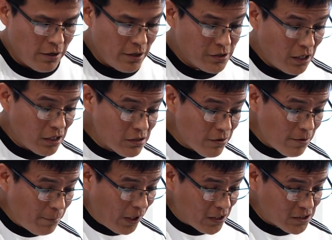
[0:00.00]
There's also
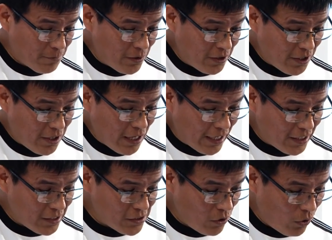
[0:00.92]
the possibility that
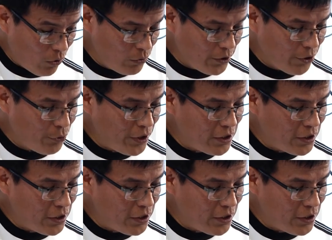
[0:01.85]
he's only